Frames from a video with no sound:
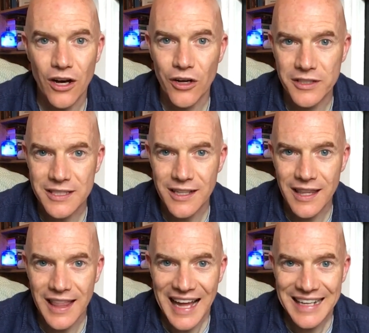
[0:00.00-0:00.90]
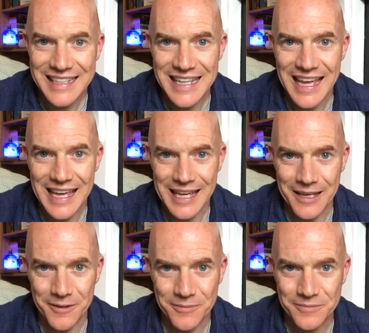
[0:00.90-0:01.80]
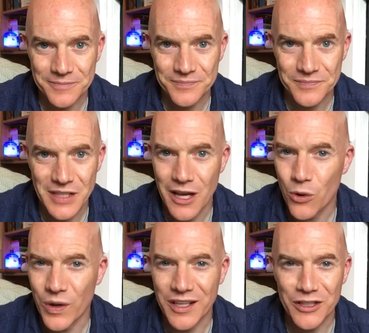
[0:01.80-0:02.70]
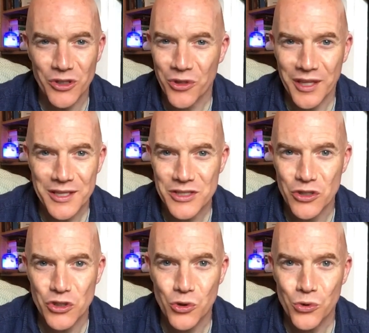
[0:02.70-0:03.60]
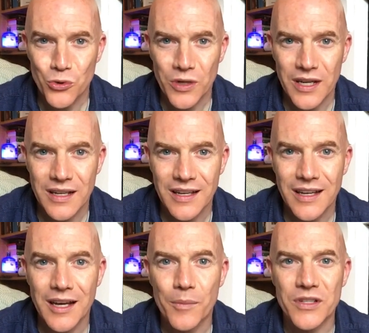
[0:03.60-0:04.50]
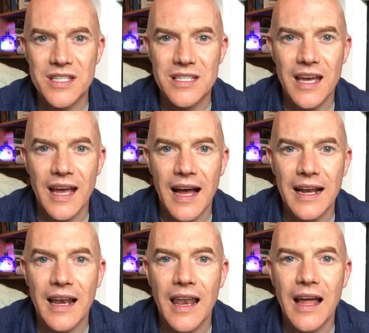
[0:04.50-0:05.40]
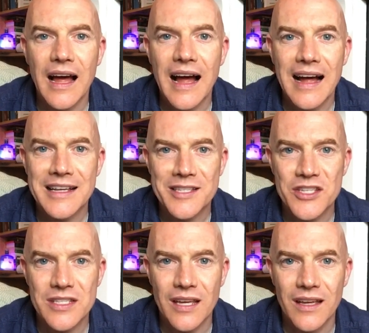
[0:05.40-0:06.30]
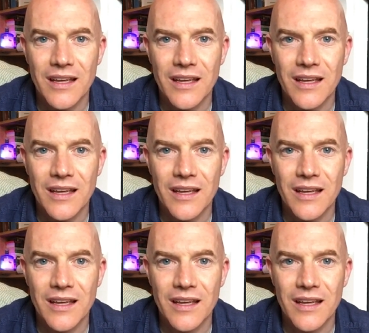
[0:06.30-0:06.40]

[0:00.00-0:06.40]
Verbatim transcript: Until that day, when nothing's to do but say at last,